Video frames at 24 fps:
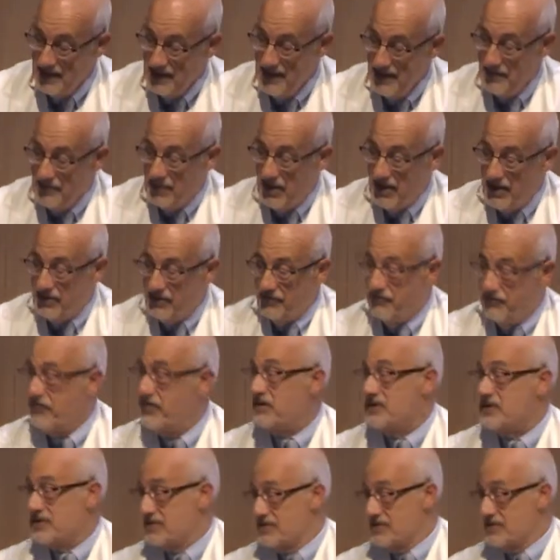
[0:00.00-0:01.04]
By the fish
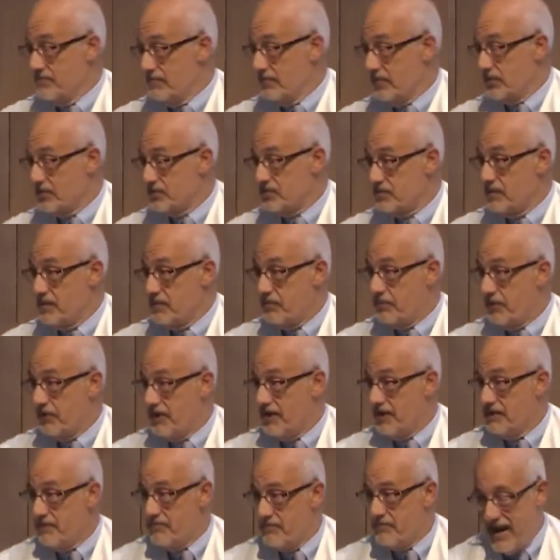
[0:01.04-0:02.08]
symbols we put on
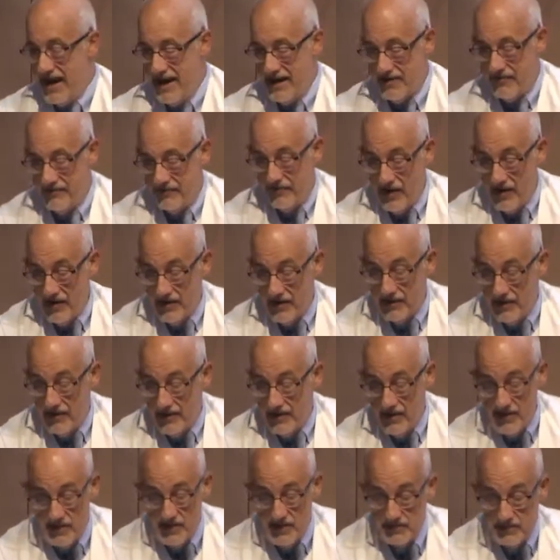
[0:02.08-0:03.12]
the back of our
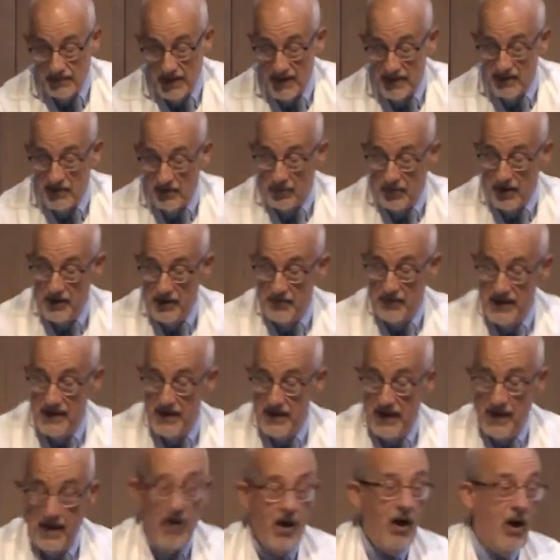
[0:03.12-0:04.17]
cars? By the way we
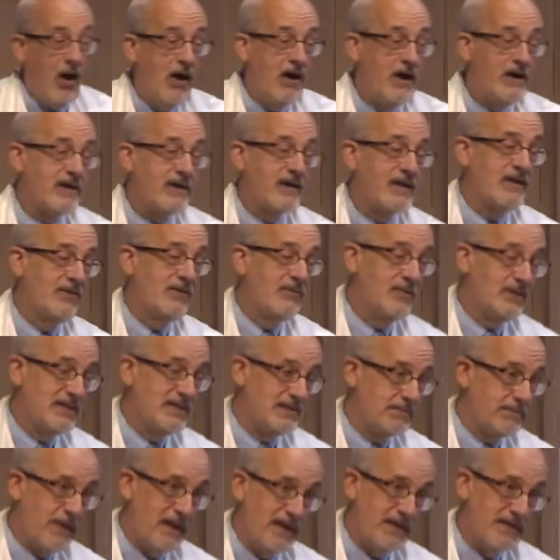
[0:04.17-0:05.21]
honk in
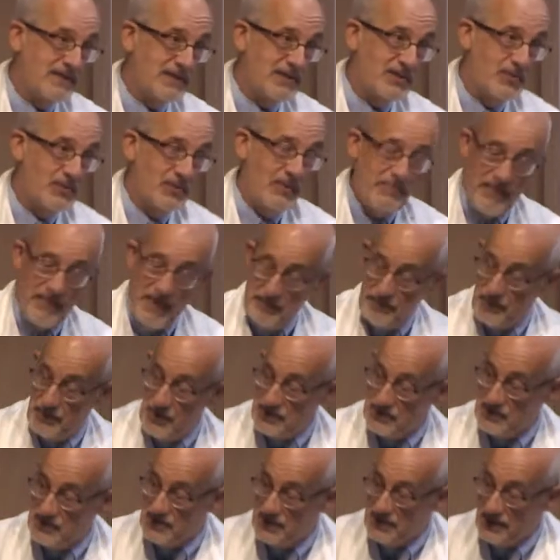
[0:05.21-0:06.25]
response to a bumper
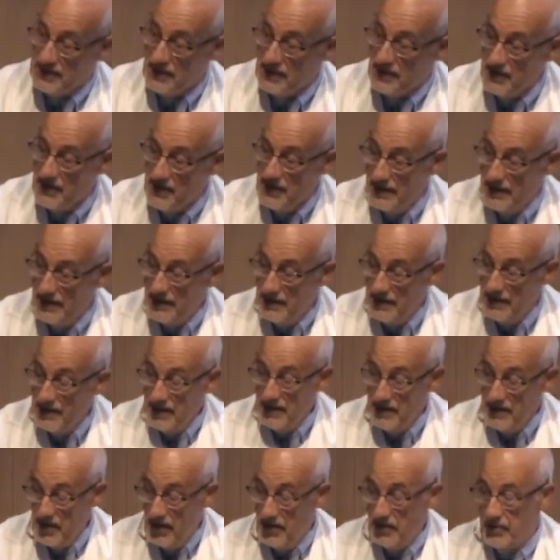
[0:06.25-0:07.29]
sticker?
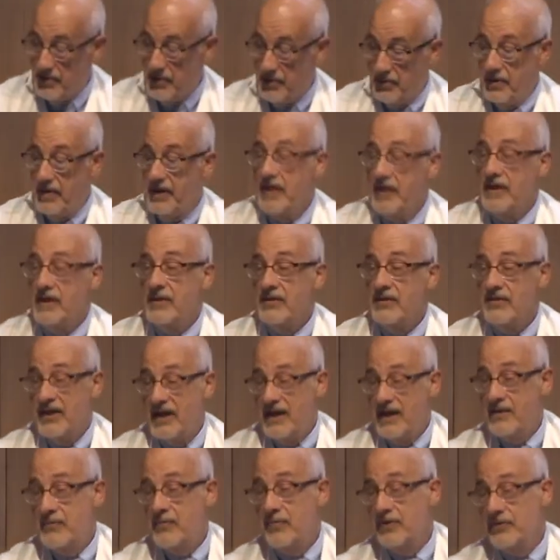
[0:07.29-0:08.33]
No, they
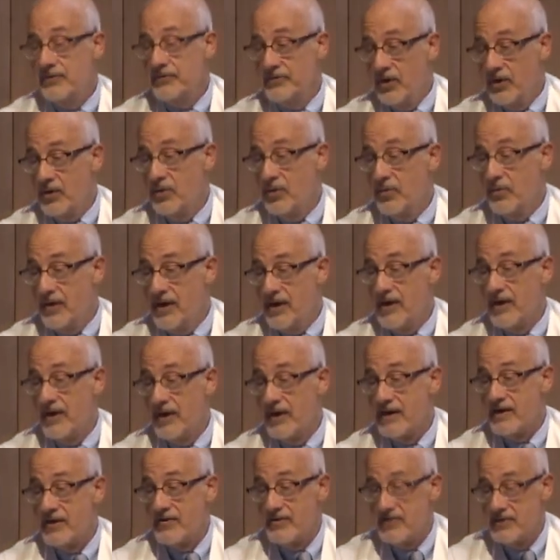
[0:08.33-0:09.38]
will know we are
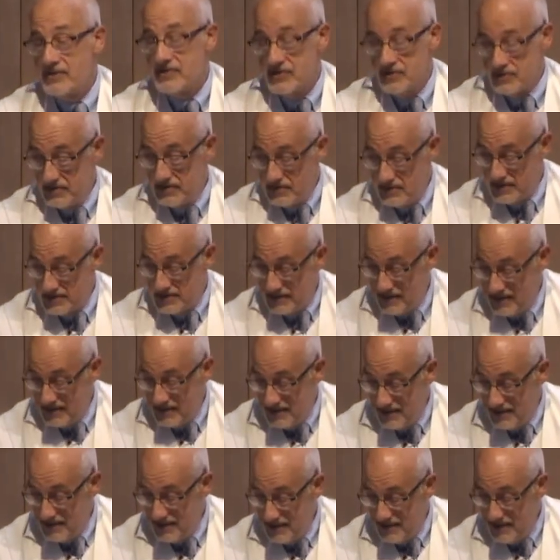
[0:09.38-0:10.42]
Christians,
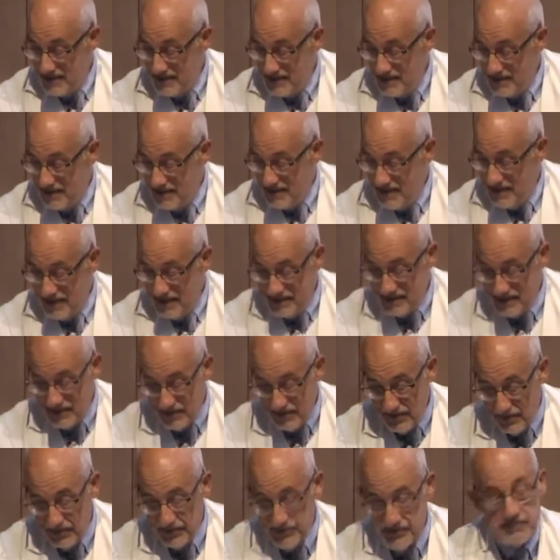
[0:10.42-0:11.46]
as the
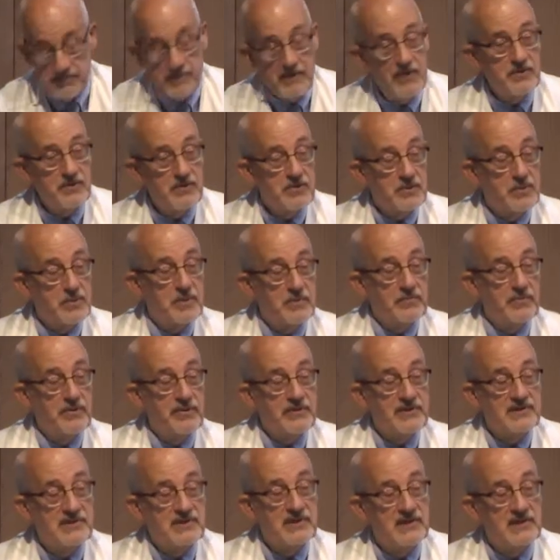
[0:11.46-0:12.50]
old spiritual
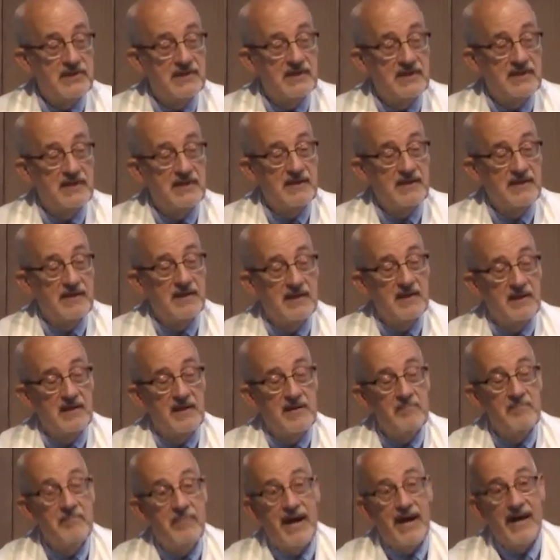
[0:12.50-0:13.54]
puts it,
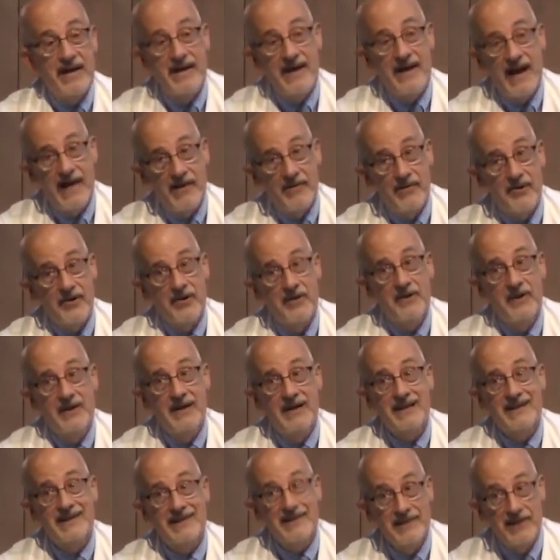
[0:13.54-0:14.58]
by our
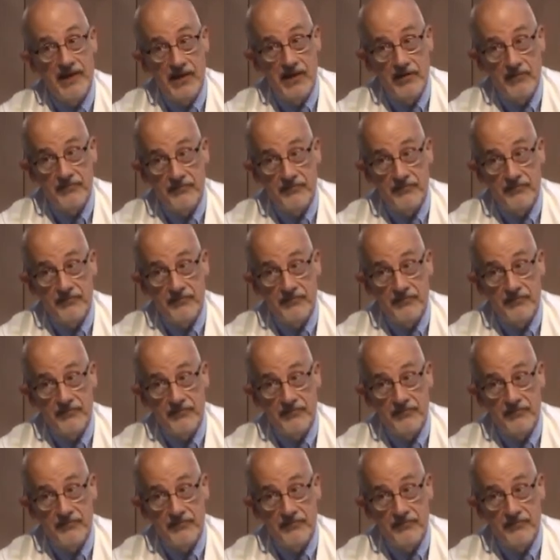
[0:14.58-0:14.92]
love.